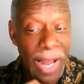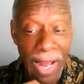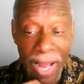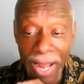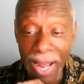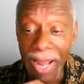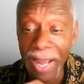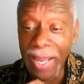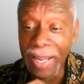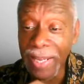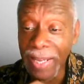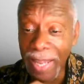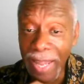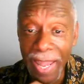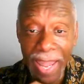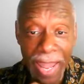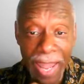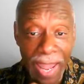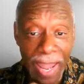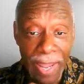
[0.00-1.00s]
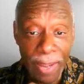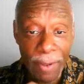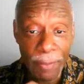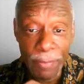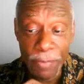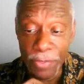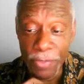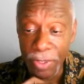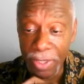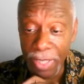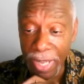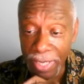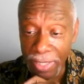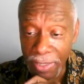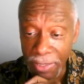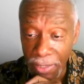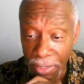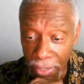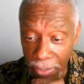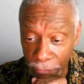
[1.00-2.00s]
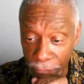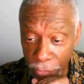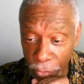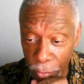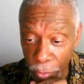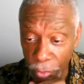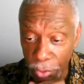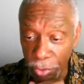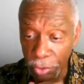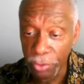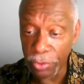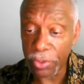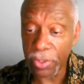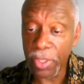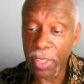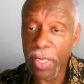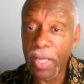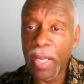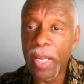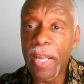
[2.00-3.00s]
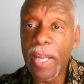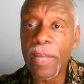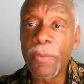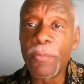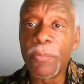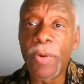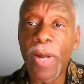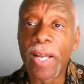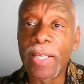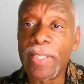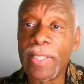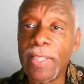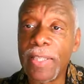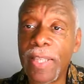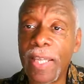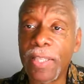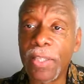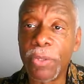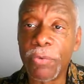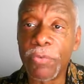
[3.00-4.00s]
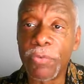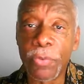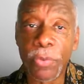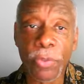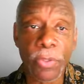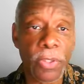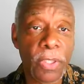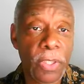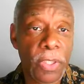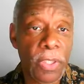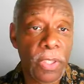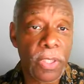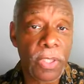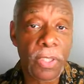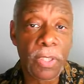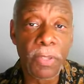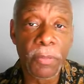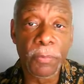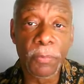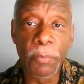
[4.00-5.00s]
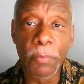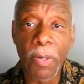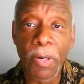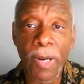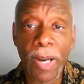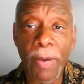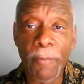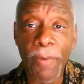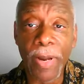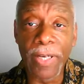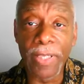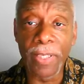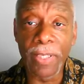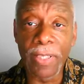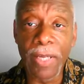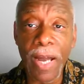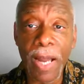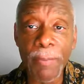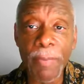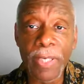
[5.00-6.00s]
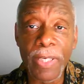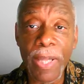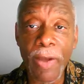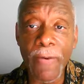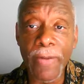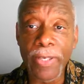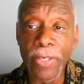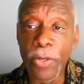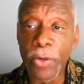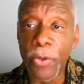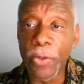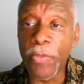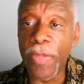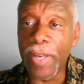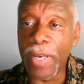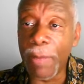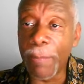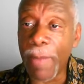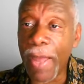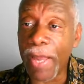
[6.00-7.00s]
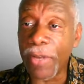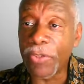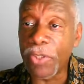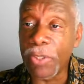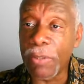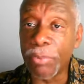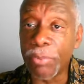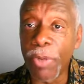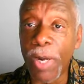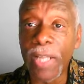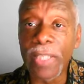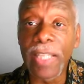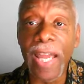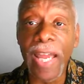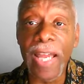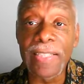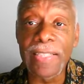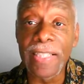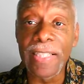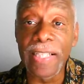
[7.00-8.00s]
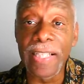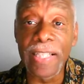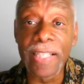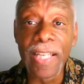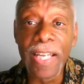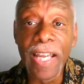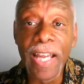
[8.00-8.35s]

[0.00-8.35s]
I am the light of the world. Hey, Rodney, thank you for writing a comment. Now I know that I'm actually broadcasting